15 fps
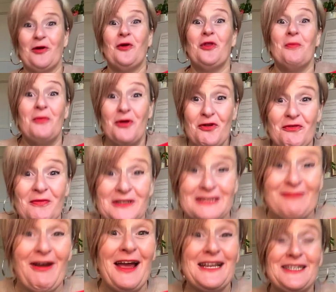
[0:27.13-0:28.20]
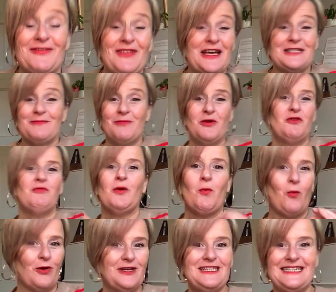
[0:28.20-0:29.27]
the movements right, if there's movement,
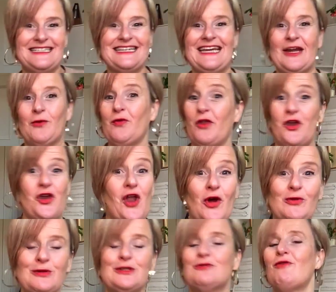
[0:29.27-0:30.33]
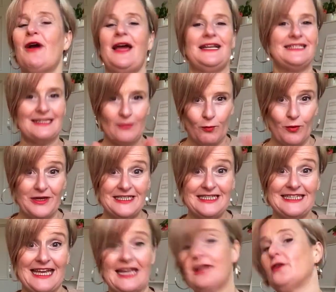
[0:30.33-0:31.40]
wanting to get all the notes right, wanting to
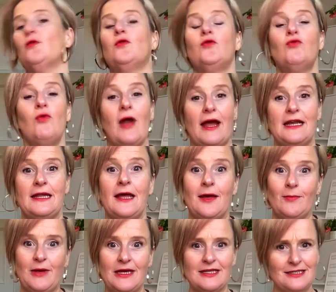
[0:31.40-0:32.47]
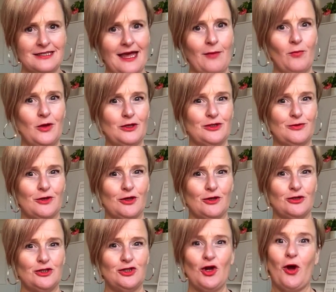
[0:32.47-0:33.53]
get it all right, because then we'll do a
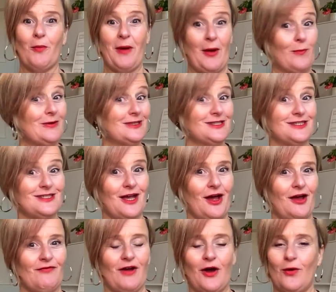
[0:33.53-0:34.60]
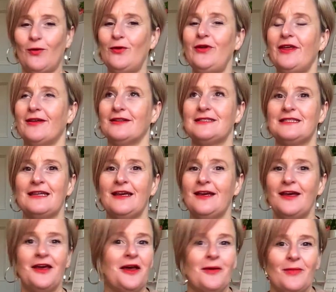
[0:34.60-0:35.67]
good job and we'll serve our audience.
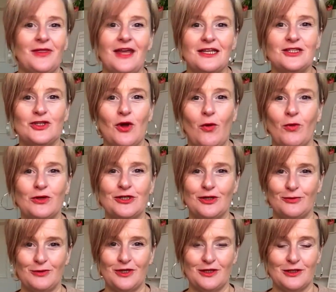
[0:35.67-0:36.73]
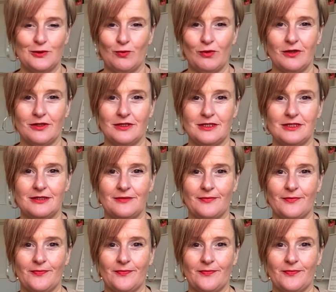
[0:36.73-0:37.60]
But that's not what an audience wants.